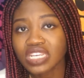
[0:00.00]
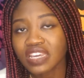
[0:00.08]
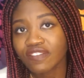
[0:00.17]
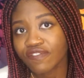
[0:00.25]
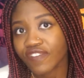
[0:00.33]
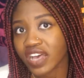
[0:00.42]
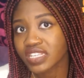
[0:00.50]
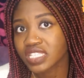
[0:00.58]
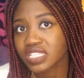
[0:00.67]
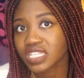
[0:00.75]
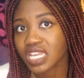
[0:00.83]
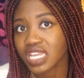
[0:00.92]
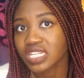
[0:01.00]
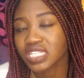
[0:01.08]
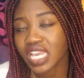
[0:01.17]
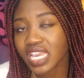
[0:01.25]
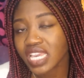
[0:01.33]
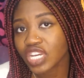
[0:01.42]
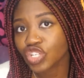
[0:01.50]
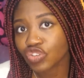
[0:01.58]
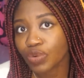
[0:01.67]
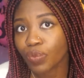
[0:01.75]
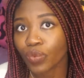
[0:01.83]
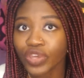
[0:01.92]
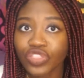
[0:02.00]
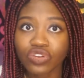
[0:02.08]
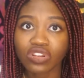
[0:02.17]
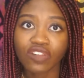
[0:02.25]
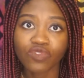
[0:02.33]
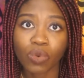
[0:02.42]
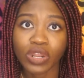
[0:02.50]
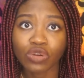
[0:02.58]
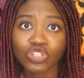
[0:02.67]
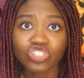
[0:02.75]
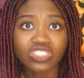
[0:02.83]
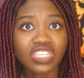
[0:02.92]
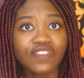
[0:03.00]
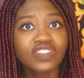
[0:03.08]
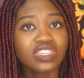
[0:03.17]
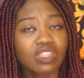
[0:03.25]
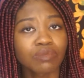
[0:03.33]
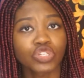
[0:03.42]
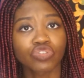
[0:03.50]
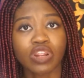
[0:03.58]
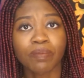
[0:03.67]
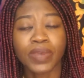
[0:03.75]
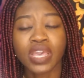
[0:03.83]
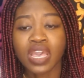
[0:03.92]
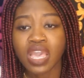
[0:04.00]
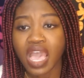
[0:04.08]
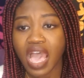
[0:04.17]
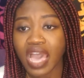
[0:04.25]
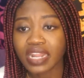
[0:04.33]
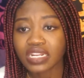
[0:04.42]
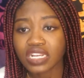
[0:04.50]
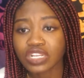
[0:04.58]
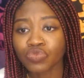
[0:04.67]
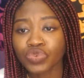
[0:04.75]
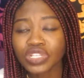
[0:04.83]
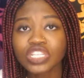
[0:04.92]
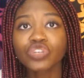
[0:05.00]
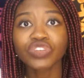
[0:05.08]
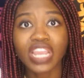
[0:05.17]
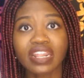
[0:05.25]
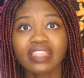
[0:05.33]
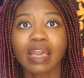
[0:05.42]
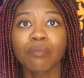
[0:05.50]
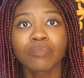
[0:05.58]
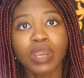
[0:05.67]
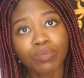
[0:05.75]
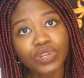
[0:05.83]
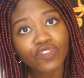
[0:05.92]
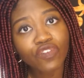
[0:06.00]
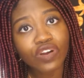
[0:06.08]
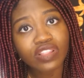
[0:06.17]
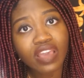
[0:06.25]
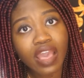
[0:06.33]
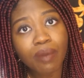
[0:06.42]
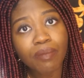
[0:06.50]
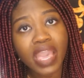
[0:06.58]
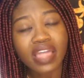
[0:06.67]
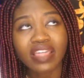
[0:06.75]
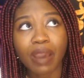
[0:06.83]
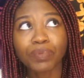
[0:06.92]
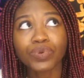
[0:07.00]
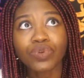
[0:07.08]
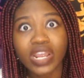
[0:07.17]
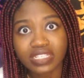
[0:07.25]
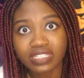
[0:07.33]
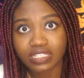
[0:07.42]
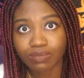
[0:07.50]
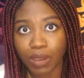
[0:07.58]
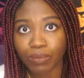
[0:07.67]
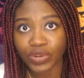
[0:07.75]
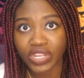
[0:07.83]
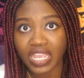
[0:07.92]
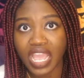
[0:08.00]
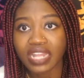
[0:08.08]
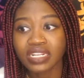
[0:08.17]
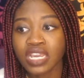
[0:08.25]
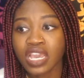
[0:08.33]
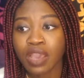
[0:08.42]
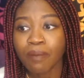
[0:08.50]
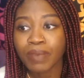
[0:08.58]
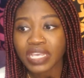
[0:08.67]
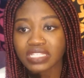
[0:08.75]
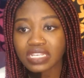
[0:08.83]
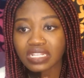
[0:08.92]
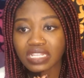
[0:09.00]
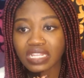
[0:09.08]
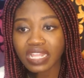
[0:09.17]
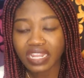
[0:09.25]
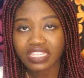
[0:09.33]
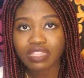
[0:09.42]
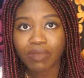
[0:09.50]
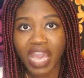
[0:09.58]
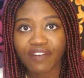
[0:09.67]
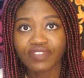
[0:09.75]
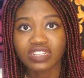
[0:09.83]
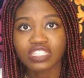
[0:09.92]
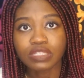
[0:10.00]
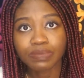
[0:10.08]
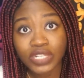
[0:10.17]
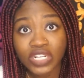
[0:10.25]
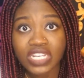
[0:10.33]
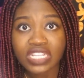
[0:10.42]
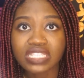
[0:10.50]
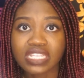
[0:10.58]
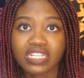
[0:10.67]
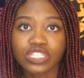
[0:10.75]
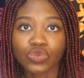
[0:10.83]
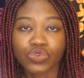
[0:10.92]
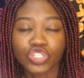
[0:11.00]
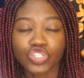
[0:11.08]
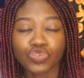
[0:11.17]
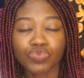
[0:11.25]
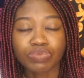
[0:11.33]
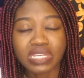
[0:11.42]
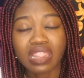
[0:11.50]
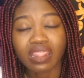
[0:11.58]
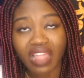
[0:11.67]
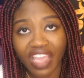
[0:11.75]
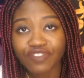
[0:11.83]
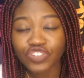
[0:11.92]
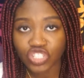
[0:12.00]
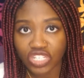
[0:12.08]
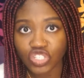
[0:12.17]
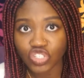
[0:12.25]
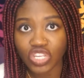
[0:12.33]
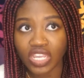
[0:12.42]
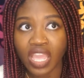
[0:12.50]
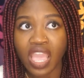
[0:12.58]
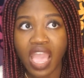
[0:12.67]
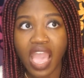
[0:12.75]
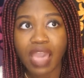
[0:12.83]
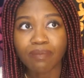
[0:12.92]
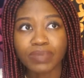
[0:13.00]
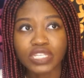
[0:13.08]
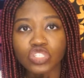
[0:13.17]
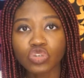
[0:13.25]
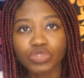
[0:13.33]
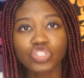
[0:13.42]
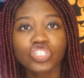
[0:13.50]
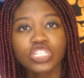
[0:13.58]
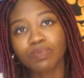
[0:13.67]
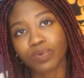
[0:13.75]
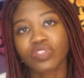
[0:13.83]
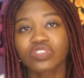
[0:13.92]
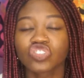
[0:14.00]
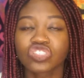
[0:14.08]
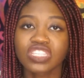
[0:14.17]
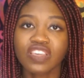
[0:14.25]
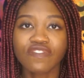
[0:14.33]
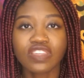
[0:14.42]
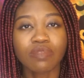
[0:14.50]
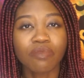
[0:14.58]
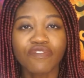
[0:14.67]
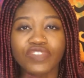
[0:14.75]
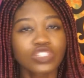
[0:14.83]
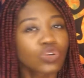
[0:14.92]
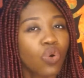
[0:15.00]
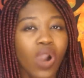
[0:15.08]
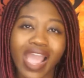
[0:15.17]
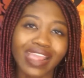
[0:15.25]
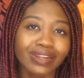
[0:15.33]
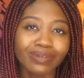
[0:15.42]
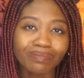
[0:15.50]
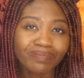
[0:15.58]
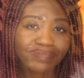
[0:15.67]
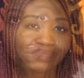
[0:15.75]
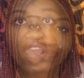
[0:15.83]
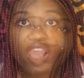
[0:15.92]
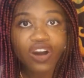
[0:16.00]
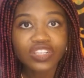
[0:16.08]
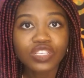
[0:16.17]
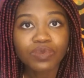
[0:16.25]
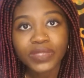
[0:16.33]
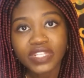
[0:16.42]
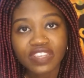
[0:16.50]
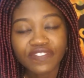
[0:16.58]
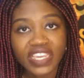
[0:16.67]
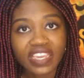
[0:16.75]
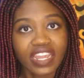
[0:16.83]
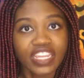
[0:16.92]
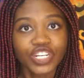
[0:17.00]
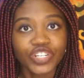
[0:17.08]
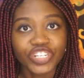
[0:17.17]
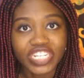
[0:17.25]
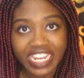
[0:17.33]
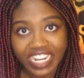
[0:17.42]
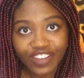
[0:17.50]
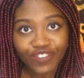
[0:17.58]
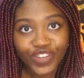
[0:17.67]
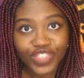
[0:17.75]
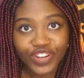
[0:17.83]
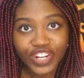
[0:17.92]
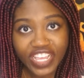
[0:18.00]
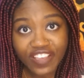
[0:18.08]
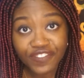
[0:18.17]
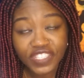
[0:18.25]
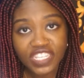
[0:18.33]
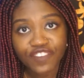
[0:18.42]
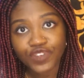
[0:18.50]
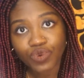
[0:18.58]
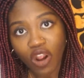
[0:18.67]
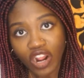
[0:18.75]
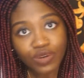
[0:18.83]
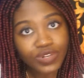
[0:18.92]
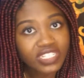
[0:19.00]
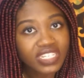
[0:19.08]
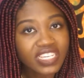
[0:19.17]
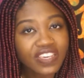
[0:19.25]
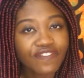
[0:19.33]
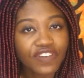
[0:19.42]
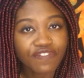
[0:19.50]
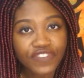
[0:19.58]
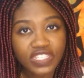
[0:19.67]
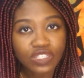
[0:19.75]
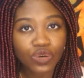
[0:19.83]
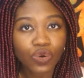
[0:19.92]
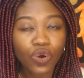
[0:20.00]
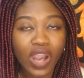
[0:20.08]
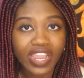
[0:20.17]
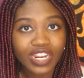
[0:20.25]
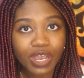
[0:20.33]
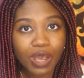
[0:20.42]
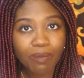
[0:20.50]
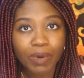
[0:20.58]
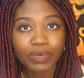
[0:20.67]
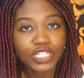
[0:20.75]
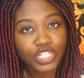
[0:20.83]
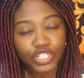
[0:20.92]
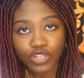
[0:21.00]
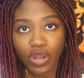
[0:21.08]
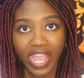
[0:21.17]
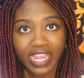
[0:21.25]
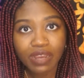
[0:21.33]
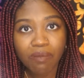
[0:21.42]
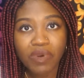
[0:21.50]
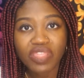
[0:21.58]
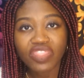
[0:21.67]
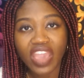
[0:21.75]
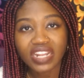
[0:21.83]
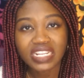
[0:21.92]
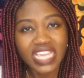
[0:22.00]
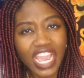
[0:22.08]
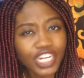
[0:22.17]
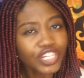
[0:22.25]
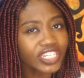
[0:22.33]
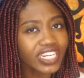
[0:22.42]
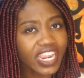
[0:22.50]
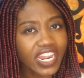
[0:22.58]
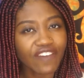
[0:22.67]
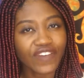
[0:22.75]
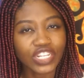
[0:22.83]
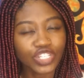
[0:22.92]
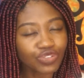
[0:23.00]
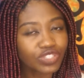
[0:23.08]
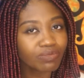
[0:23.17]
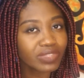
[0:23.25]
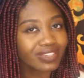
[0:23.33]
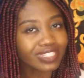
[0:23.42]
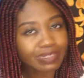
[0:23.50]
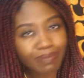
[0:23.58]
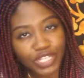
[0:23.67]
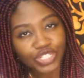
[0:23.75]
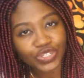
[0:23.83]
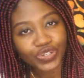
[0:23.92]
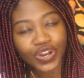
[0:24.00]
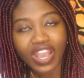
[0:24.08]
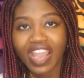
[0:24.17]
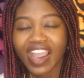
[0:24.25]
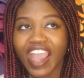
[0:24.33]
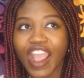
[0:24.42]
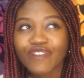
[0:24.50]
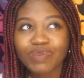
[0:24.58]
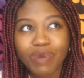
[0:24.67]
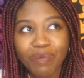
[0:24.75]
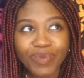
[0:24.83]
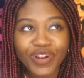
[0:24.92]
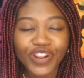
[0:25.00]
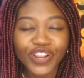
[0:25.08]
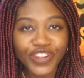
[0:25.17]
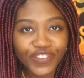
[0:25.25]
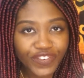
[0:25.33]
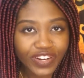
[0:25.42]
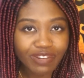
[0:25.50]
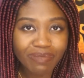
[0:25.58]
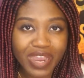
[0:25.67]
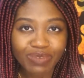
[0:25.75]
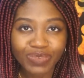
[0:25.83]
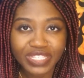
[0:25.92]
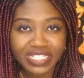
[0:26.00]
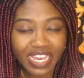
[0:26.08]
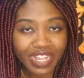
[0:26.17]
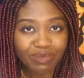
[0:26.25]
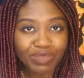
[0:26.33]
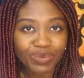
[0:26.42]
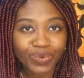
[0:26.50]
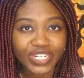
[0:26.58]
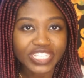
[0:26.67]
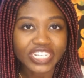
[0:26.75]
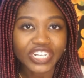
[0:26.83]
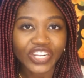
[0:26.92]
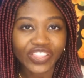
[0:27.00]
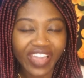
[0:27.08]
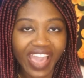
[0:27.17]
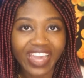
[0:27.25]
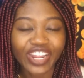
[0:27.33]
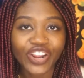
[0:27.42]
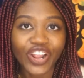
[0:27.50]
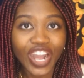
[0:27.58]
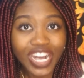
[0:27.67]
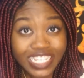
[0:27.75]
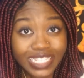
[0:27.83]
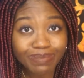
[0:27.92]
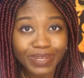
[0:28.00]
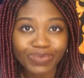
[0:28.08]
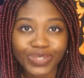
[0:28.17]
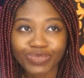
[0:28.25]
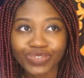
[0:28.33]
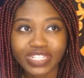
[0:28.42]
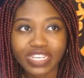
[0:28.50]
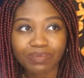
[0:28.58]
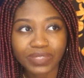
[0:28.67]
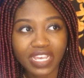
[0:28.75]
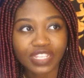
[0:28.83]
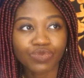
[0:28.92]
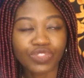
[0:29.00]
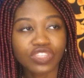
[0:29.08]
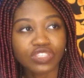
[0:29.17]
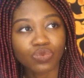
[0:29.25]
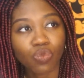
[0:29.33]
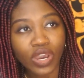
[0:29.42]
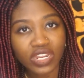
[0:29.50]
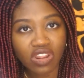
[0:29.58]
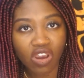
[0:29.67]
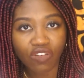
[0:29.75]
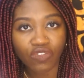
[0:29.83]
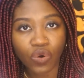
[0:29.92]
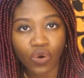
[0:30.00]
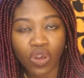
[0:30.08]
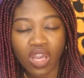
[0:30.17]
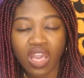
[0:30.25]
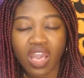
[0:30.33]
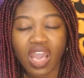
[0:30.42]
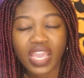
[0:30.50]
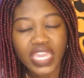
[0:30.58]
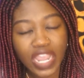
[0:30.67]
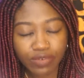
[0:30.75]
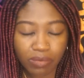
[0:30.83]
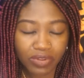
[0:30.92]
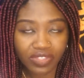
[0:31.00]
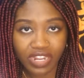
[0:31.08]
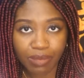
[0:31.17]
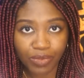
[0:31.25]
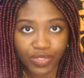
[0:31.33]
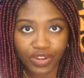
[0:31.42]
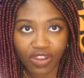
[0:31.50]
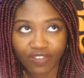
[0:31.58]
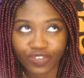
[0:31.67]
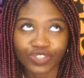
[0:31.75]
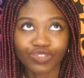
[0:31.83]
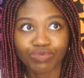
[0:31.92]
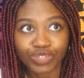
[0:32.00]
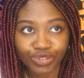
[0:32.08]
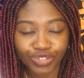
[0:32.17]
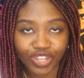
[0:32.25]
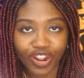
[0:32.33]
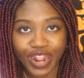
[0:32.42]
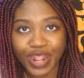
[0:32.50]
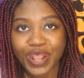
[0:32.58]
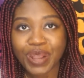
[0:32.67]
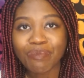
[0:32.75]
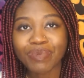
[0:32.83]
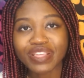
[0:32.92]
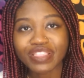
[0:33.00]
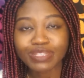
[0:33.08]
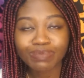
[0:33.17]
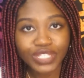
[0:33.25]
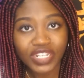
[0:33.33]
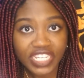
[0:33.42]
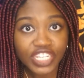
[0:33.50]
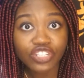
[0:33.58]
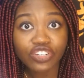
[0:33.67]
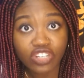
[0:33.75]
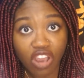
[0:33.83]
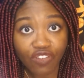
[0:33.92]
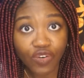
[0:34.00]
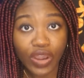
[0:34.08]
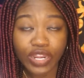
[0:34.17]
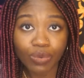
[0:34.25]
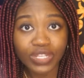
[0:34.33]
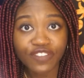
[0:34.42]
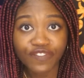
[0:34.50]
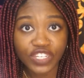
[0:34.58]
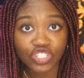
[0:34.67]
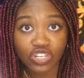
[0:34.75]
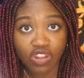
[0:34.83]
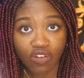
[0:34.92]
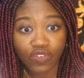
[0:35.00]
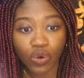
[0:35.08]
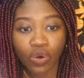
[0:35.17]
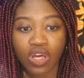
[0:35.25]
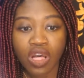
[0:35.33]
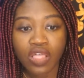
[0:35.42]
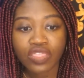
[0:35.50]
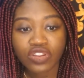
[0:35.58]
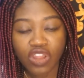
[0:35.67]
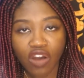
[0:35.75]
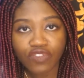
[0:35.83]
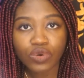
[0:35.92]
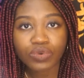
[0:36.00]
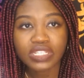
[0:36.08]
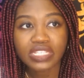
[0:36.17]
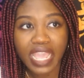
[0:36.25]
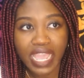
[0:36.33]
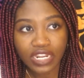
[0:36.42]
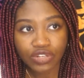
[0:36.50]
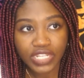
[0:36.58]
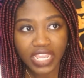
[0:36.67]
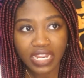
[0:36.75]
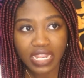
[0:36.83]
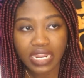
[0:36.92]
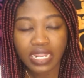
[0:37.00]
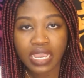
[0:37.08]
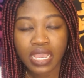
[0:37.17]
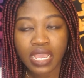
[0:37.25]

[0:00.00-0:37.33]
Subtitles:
invest in taking a trip with your loved one, or just gifting them a trip and really creating that memory for them, that priceless memory, and basically letting them have an experience that is going to be life-changing and be so much deeper than just giving them a physical item. I also believe in getting creative with your gifts. If you are going to give a physical item, a material item, then get creative and do something special. I remember a good friend of mine was telling me one year that her husband was really obsessed with this one novel. I can't remember the name of the novel, so I'm so sorry. But in this particular novel, and it was a fiction novel, the novel was annotated